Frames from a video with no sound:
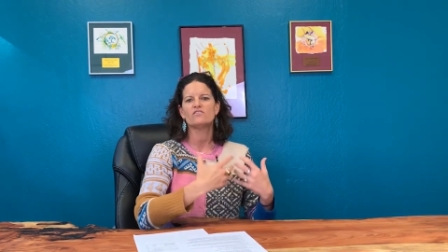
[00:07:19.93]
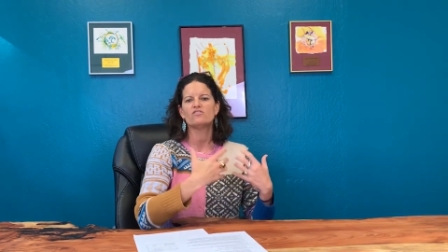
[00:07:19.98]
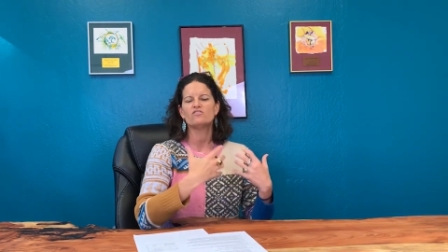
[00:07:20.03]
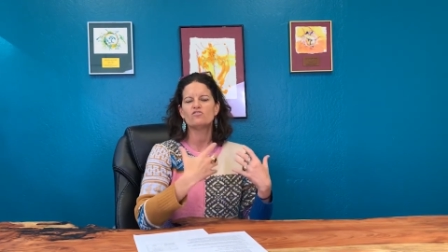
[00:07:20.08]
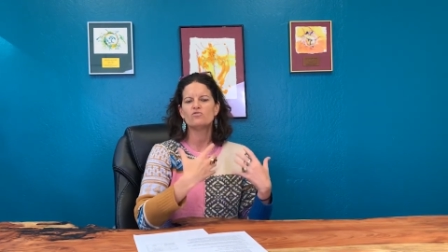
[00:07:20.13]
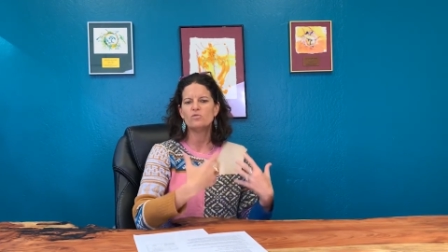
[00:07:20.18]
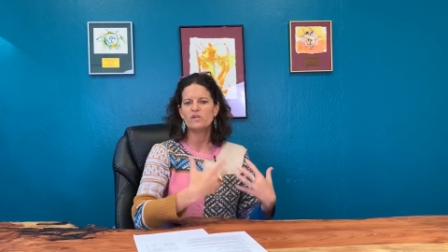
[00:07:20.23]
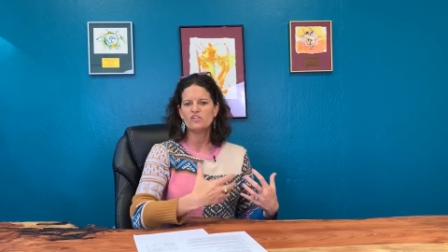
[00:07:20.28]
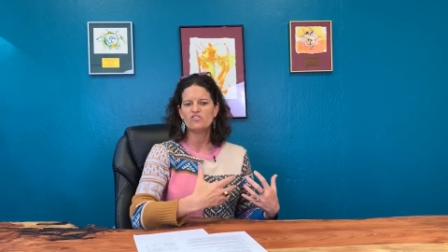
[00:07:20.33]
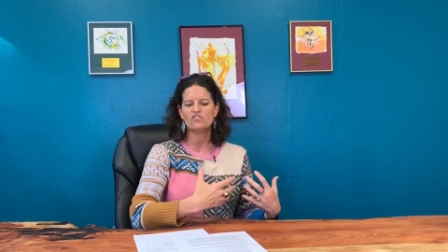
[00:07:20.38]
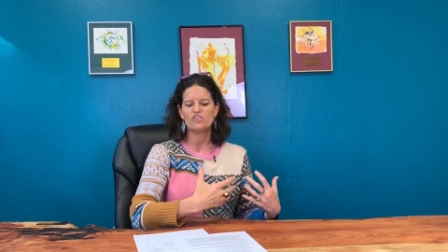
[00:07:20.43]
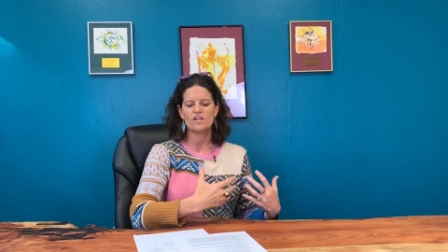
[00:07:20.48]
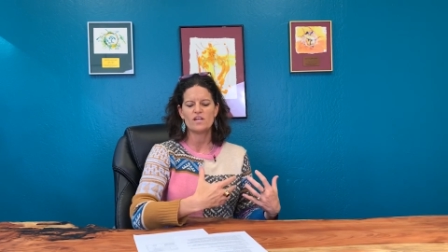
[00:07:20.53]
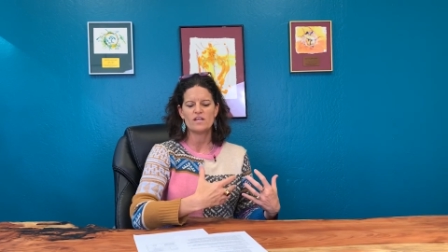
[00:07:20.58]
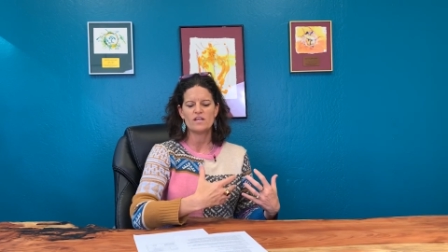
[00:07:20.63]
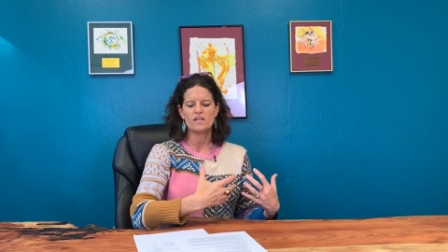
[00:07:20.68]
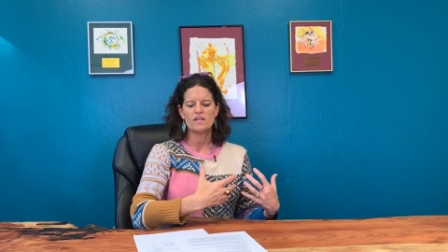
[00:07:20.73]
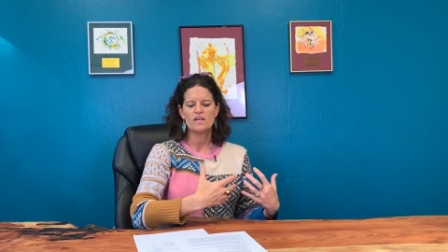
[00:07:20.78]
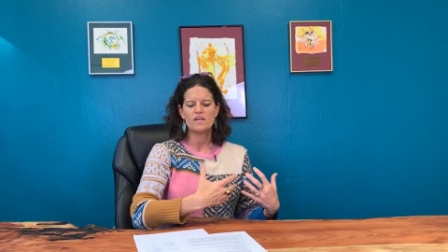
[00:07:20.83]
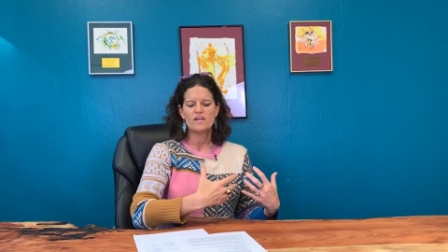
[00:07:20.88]

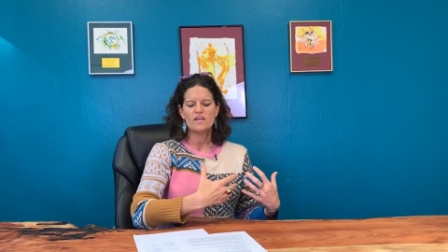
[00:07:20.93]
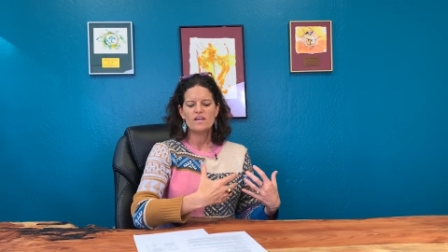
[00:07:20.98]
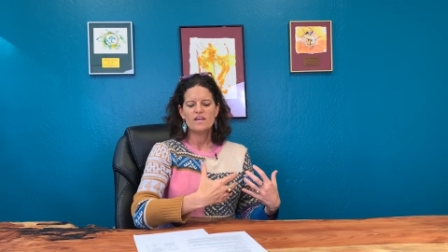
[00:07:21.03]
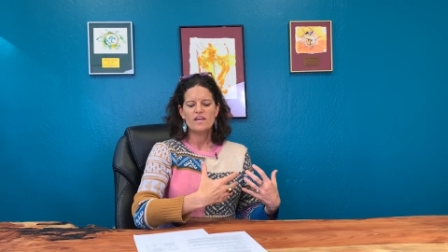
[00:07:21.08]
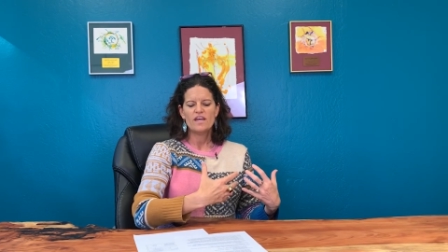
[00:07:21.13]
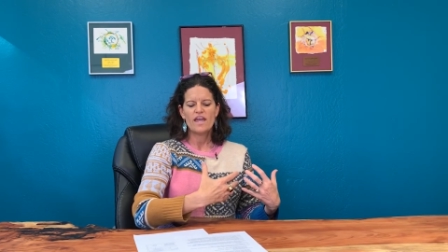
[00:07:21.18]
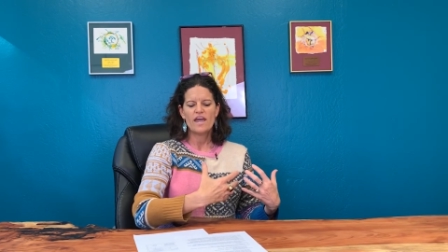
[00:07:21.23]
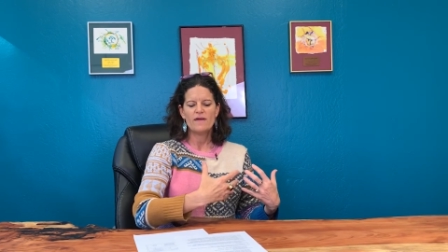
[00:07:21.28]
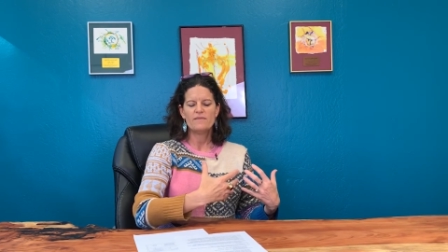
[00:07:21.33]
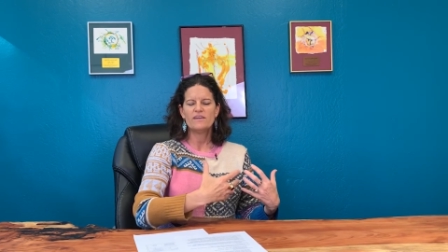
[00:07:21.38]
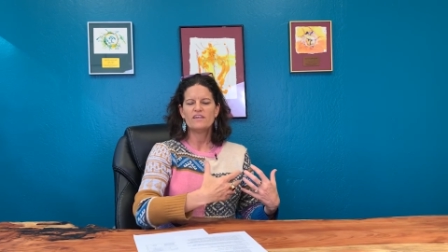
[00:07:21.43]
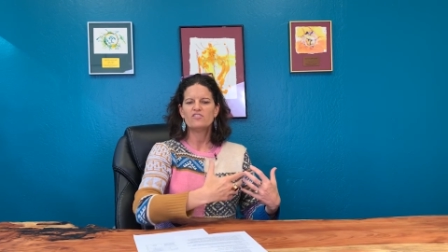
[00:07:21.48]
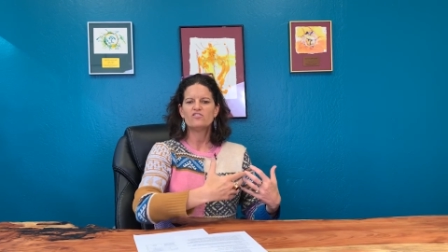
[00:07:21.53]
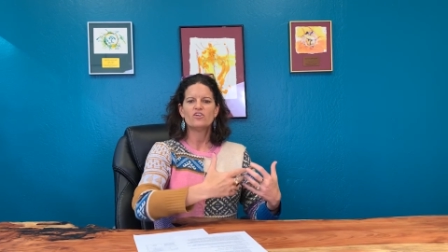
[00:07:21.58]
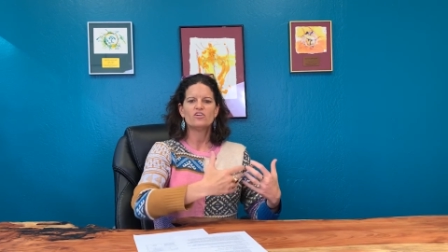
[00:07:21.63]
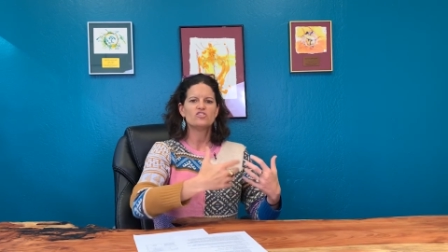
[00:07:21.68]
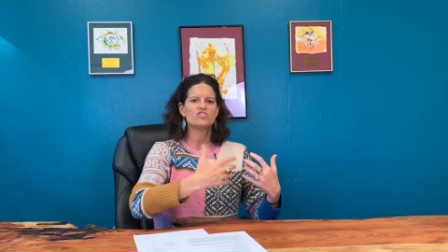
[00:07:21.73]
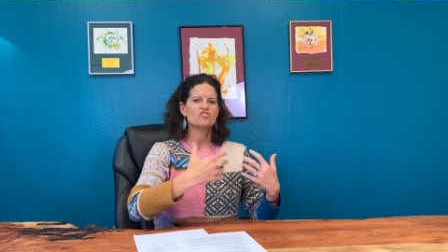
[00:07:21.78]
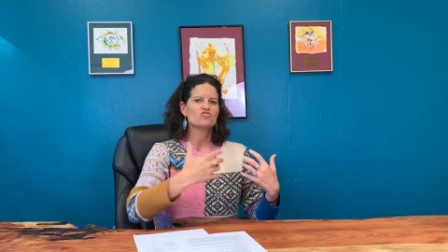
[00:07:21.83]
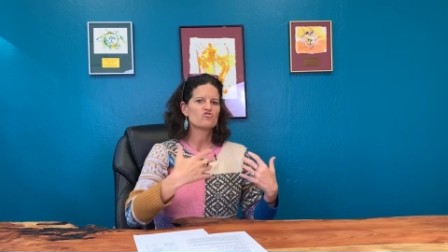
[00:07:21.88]
switching and they
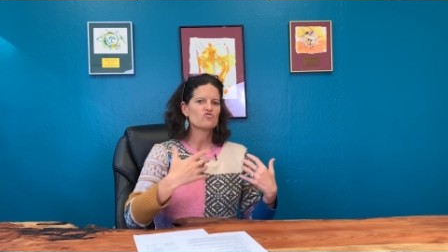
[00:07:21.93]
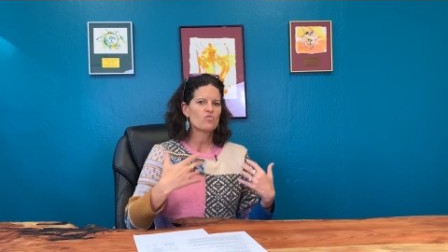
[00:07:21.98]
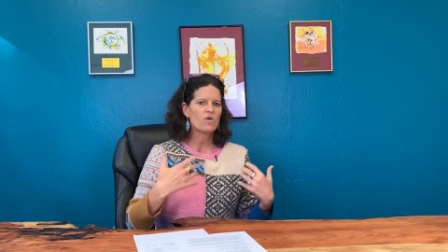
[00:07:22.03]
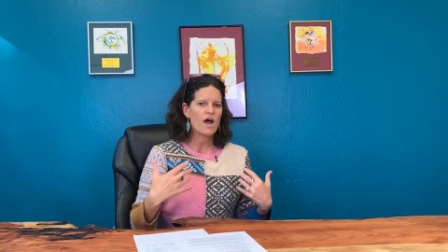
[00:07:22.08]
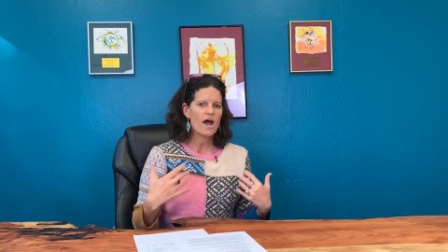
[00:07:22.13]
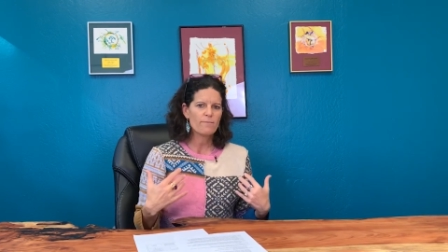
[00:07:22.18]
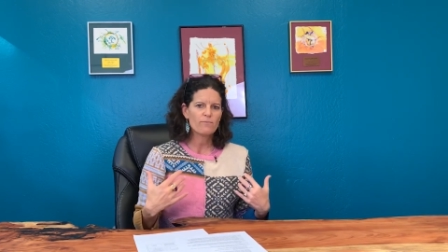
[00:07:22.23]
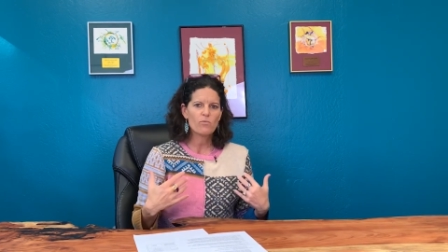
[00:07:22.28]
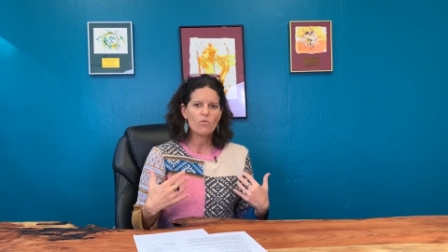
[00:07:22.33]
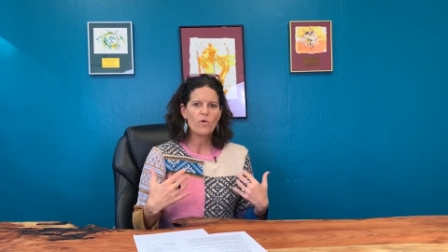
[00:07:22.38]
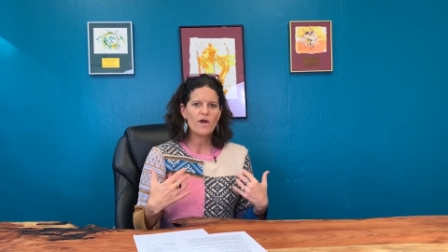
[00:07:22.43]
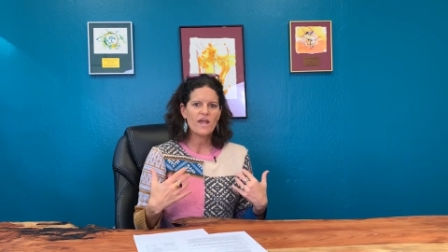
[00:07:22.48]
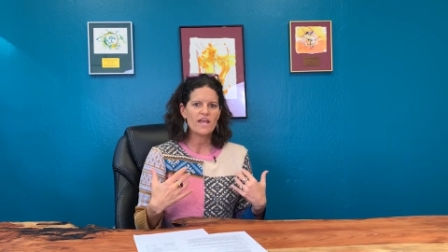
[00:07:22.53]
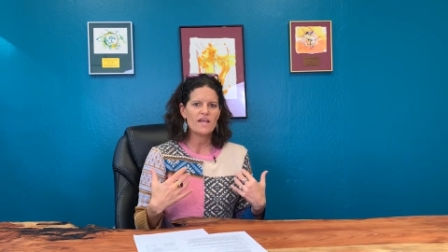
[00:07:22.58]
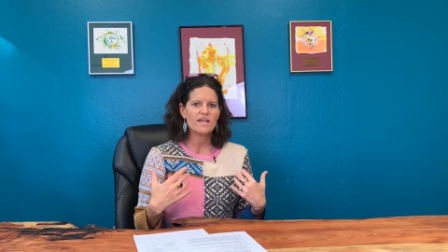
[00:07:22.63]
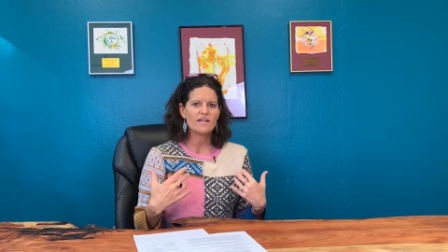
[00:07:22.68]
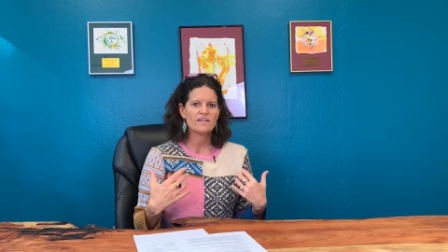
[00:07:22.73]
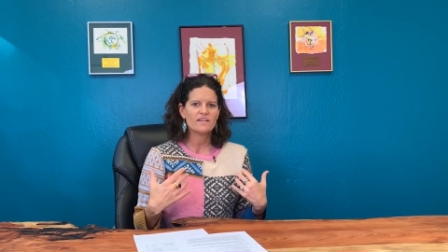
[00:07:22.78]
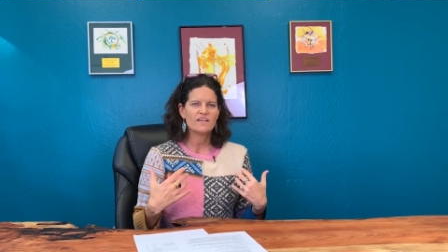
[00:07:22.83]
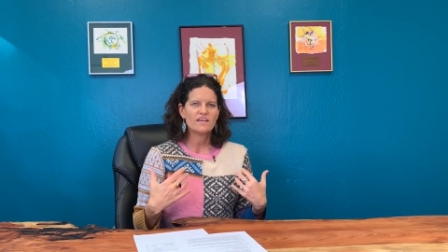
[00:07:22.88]
start to drop
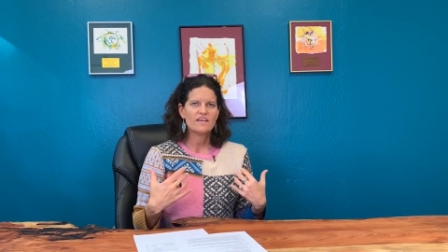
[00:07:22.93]
weight,